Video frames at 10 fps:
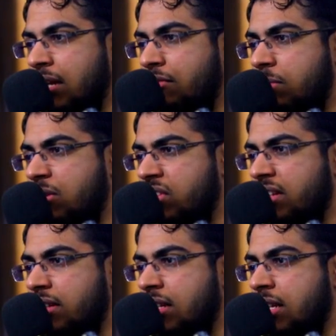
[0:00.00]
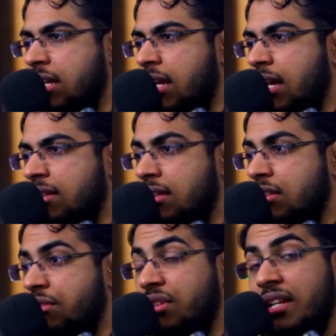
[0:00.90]
background music, and
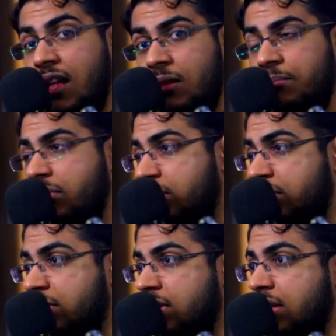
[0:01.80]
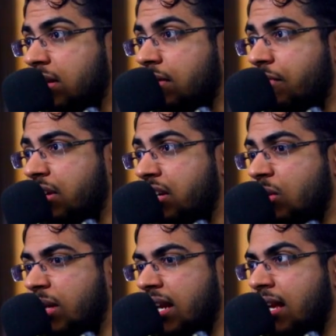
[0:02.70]
then there's the help
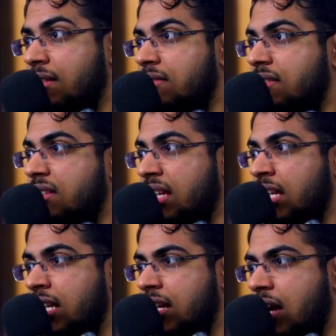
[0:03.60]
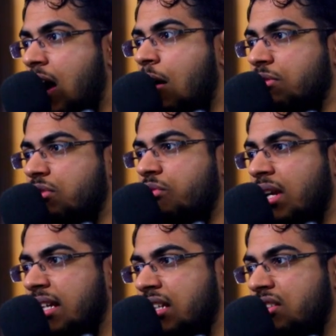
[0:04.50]
where you can see how to
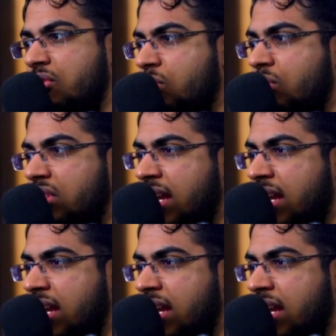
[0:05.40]
really do